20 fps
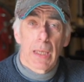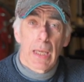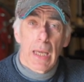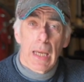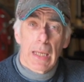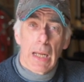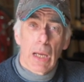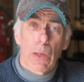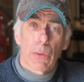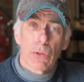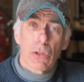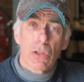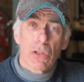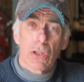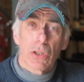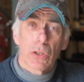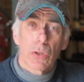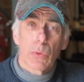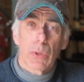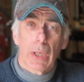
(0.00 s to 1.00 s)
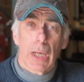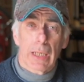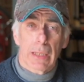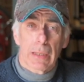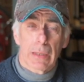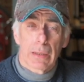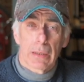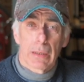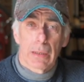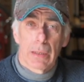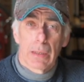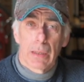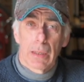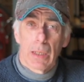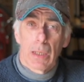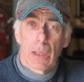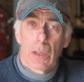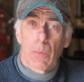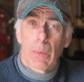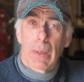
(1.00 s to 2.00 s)
And how does it do that?
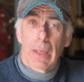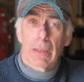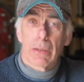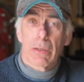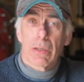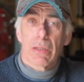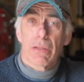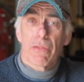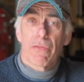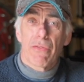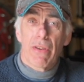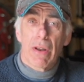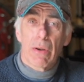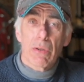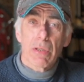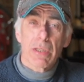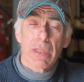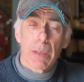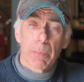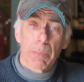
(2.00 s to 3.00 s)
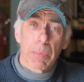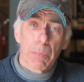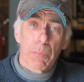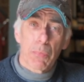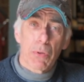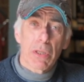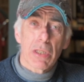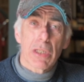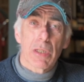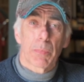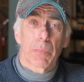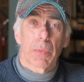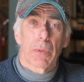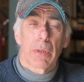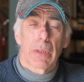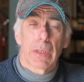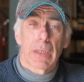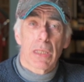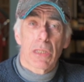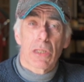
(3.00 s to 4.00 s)
Well, there's a very simple
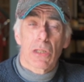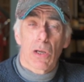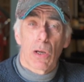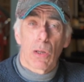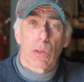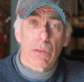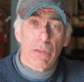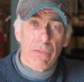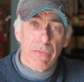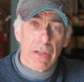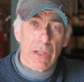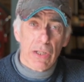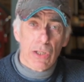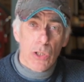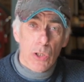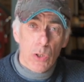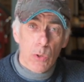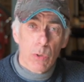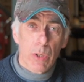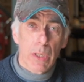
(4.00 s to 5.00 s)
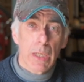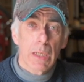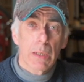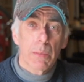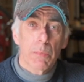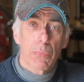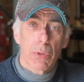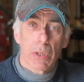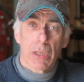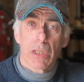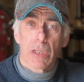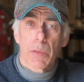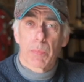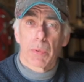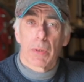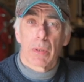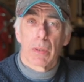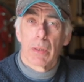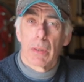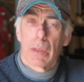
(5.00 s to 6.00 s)
principle, and it's called the Venturi
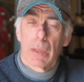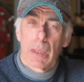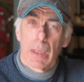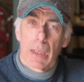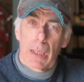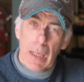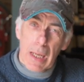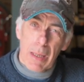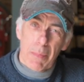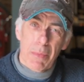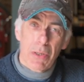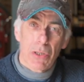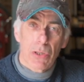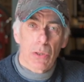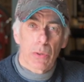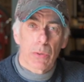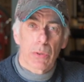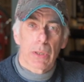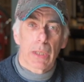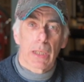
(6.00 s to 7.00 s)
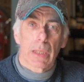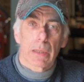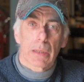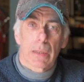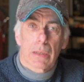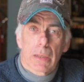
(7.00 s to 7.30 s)
principle. Let me show you that.